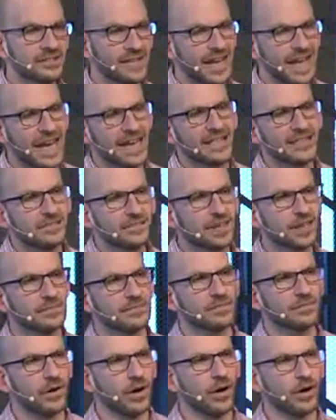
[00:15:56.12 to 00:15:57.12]
to any type
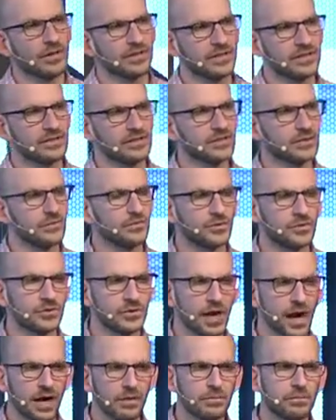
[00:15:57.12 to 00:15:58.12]
of audience. So if you're
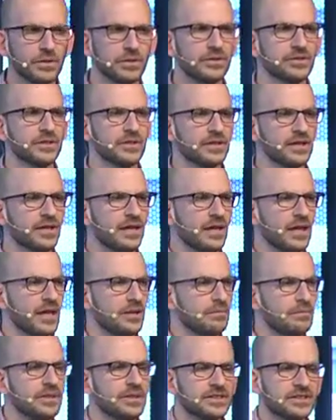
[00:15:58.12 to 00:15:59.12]
not building
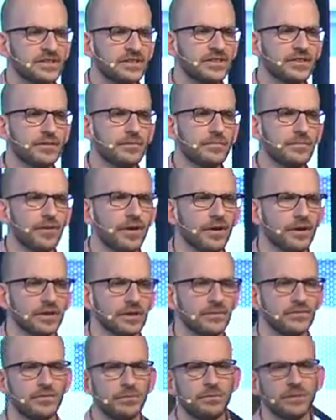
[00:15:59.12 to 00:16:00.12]
a B2C
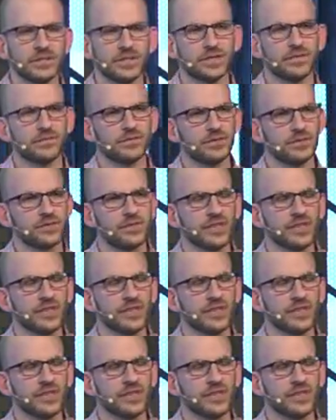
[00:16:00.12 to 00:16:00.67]
product, if you're building it for a